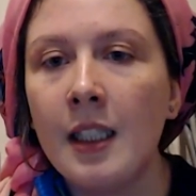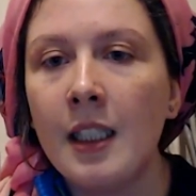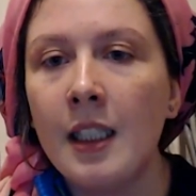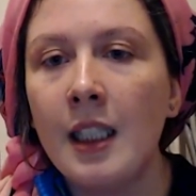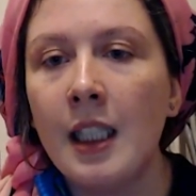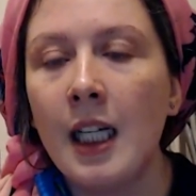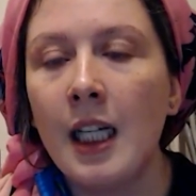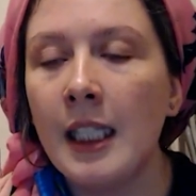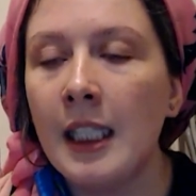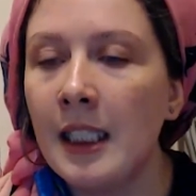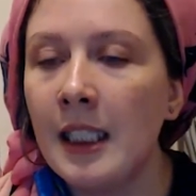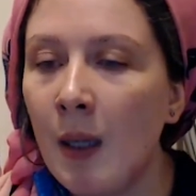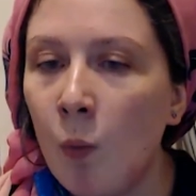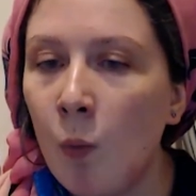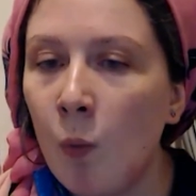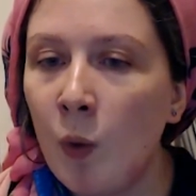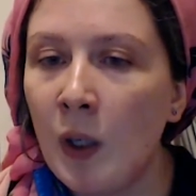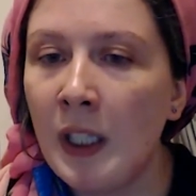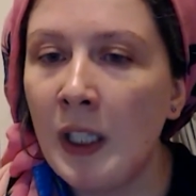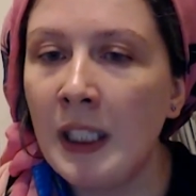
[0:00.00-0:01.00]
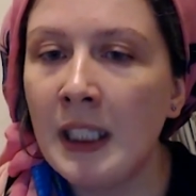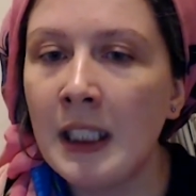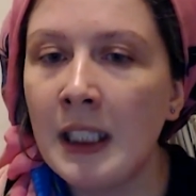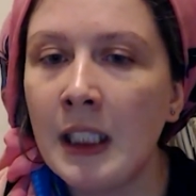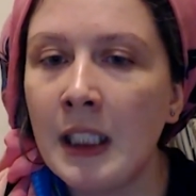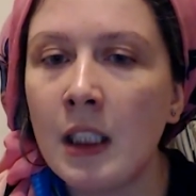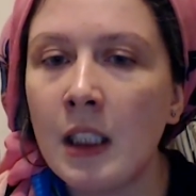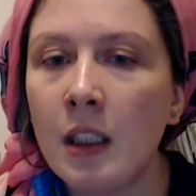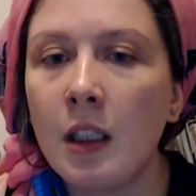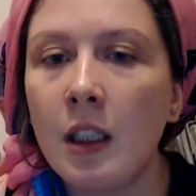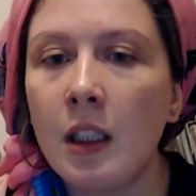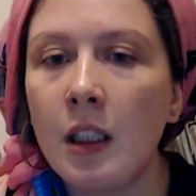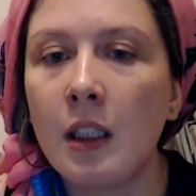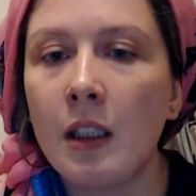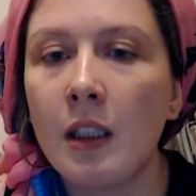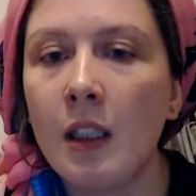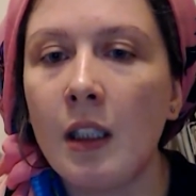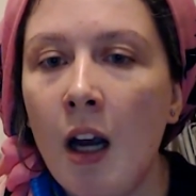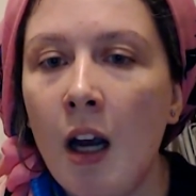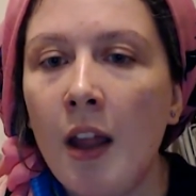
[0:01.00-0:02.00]
And in some ways that
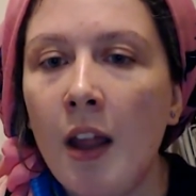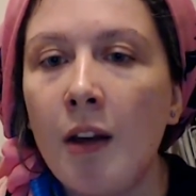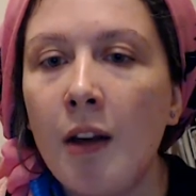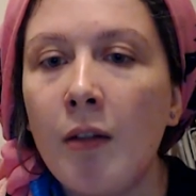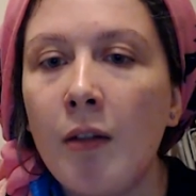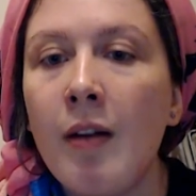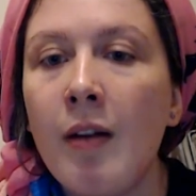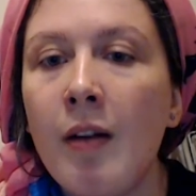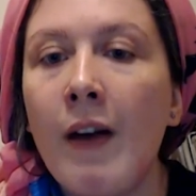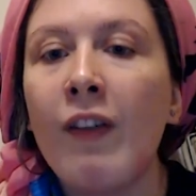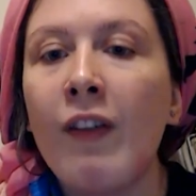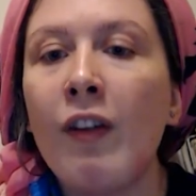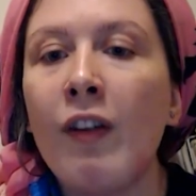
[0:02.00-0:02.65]
the Reformation